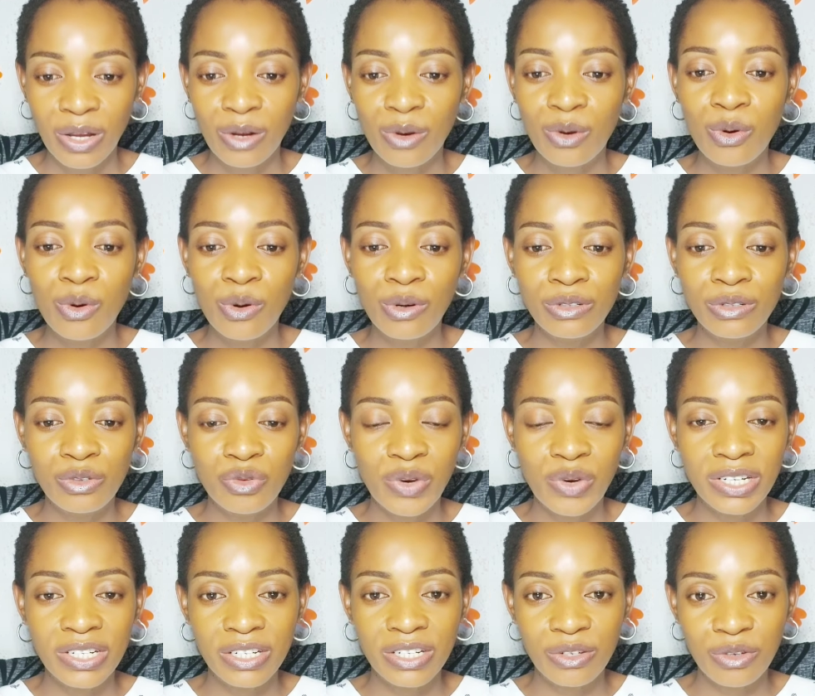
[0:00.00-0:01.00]
Luke
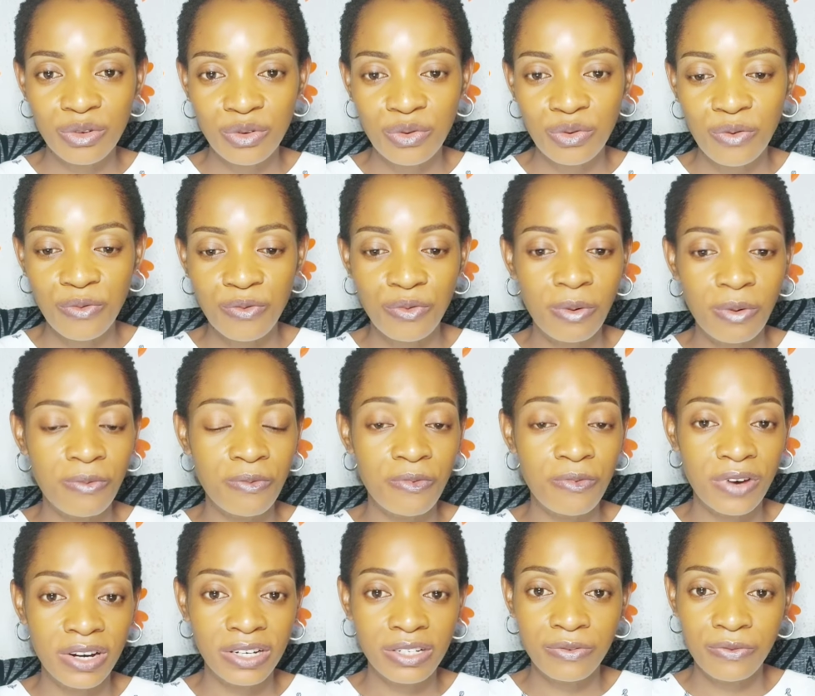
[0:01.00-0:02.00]
22 from
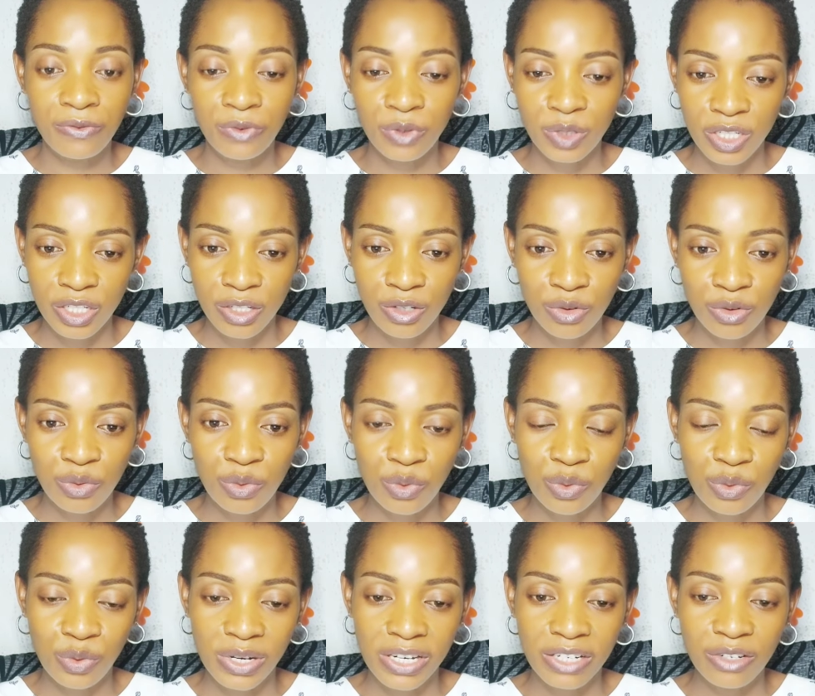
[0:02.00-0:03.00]
verse
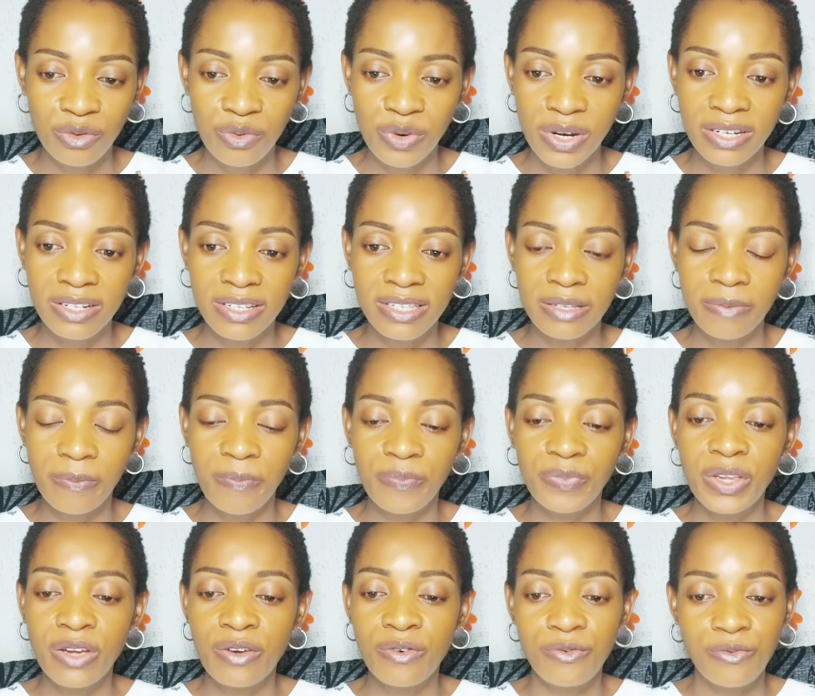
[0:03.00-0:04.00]
42. It reads,
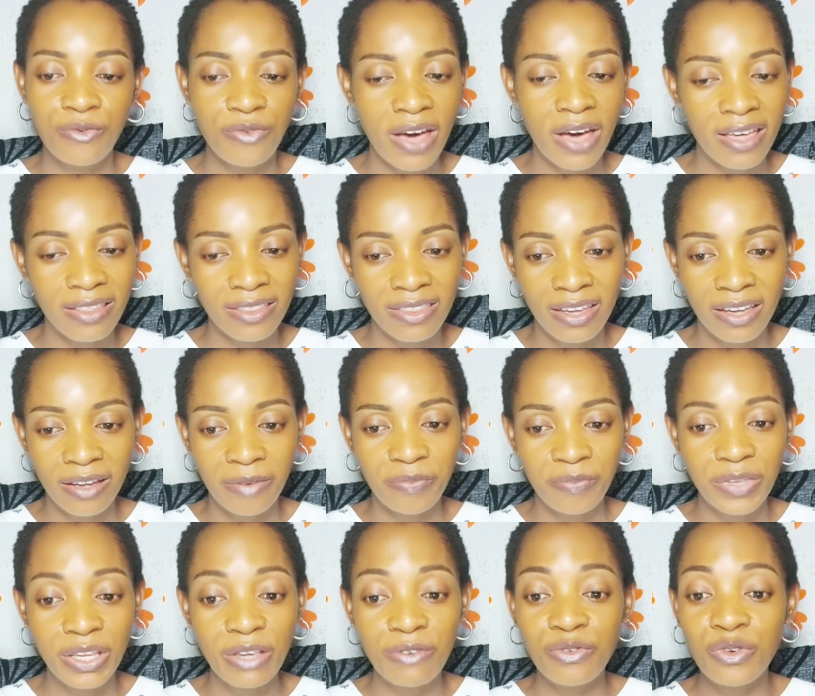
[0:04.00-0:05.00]
"Father,
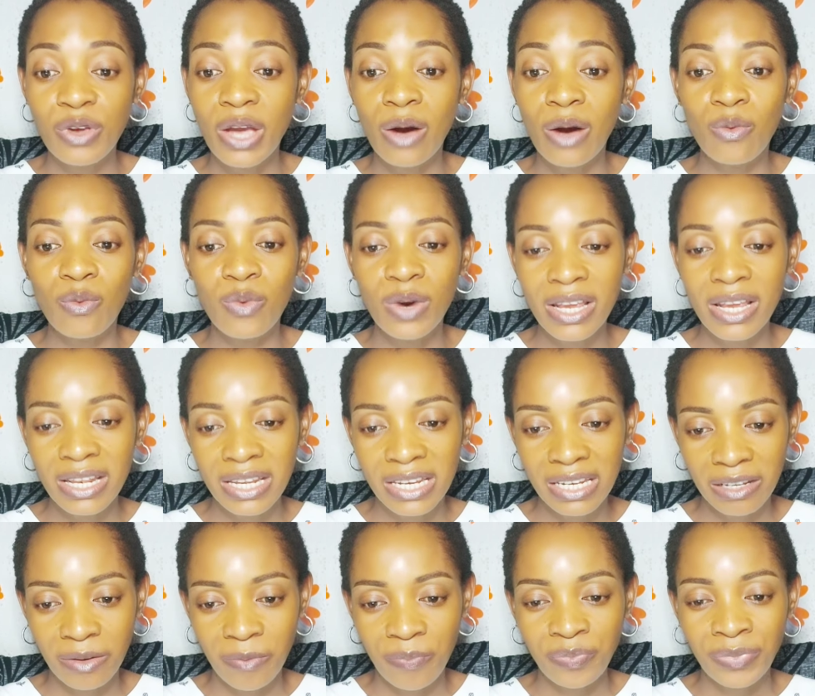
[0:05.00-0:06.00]
if you are
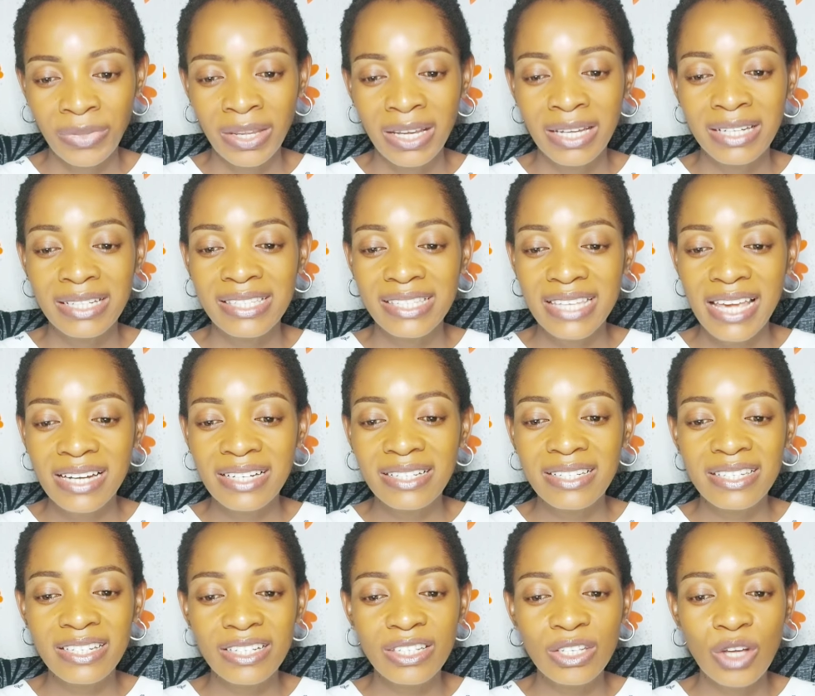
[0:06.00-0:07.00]
willing, take
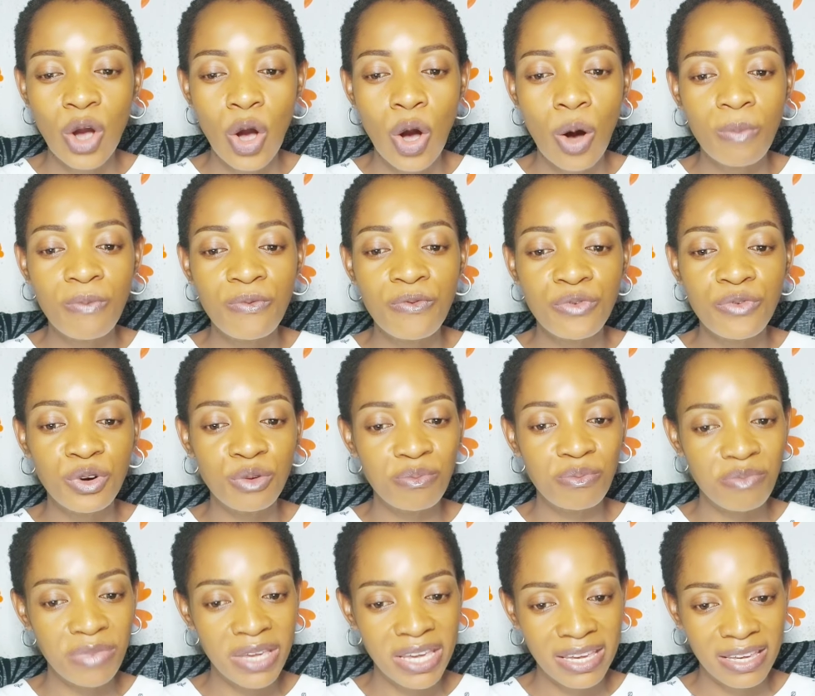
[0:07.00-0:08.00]
this cup
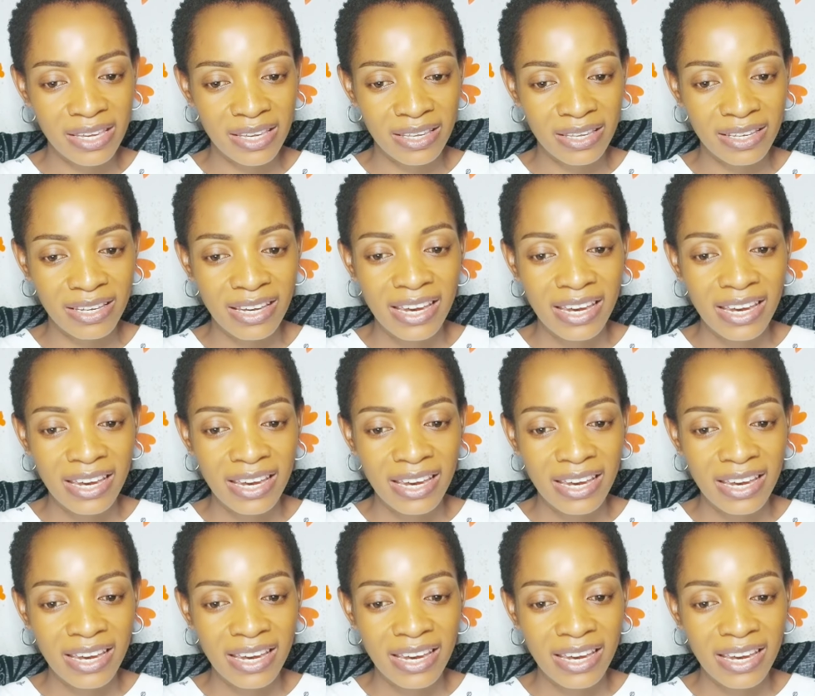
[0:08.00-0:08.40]
from me.